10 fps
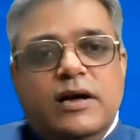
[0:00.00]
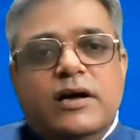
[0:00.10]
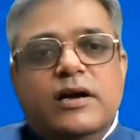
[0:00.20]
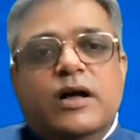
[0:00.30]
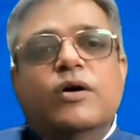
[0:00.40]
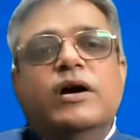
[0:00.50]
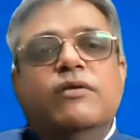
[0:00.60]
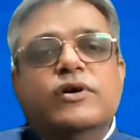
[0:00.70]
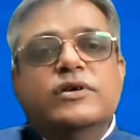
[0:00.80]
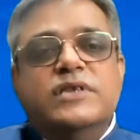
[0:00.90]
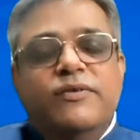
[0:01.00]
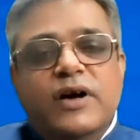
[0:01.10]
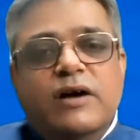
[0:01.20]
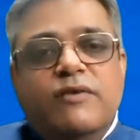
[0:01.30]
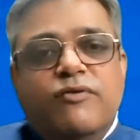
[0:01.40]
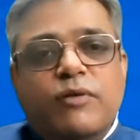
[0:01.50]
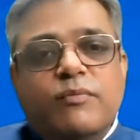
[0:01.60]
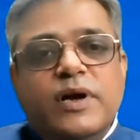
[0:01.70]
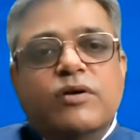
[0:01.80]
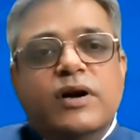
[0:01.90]
Now it was difficult for
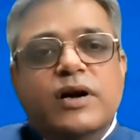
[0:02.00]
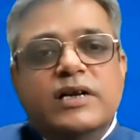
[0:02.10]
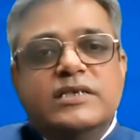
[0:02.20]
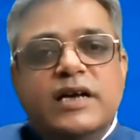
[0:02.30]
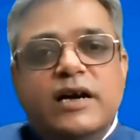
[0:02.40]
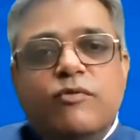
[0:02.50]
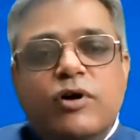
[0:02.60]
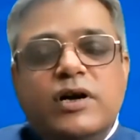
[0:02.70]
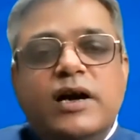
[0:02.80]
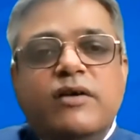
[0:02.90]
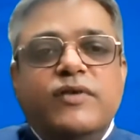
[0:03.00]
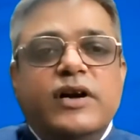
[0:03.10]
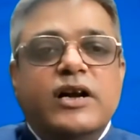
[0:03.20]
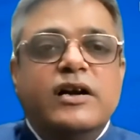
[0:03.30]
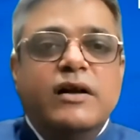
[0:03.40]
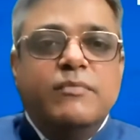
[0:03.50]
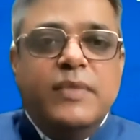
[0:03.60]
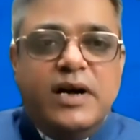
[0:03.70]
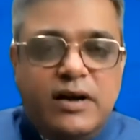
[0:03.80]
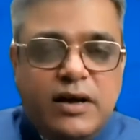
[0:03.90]
me to understand what kind of
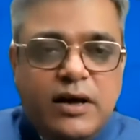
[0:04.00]
entertainment